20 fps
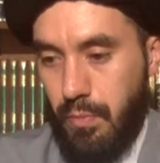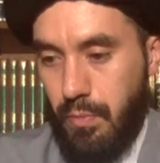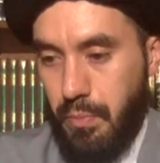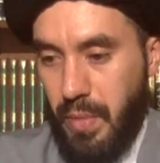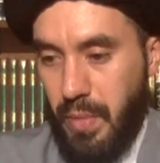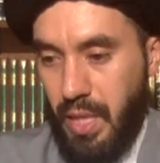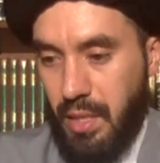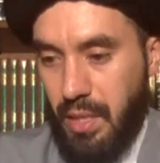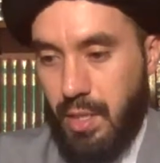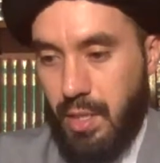
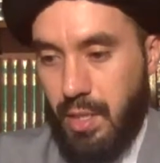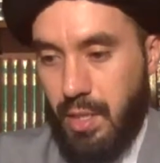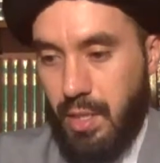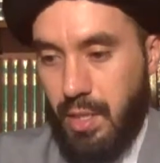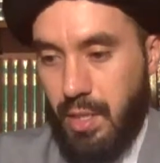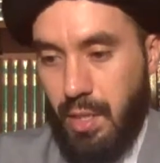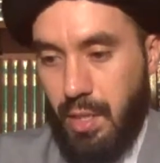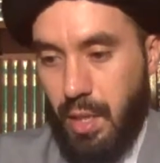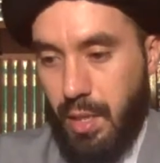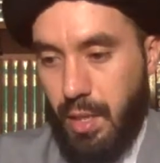make
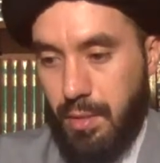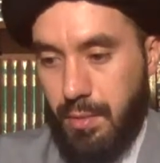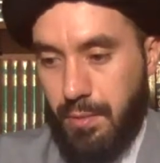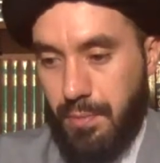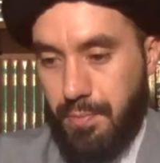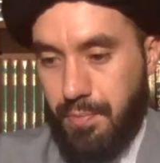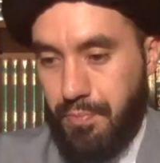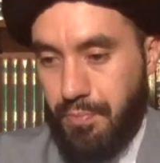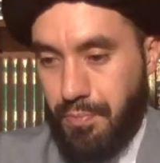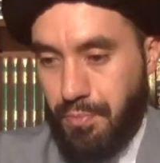intention at
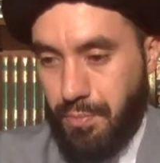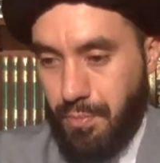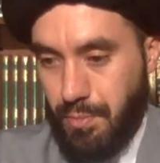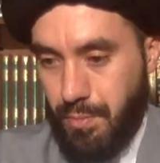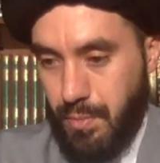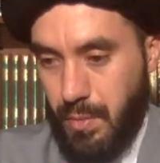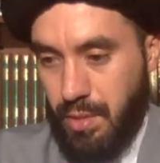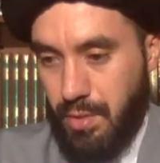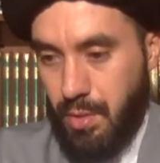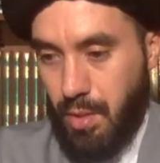
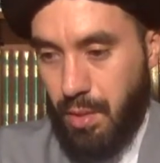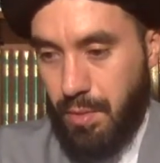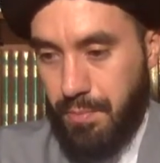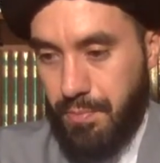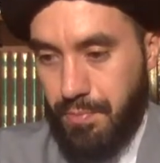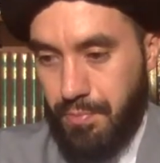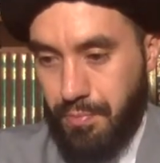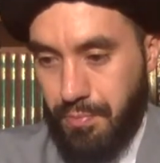the time.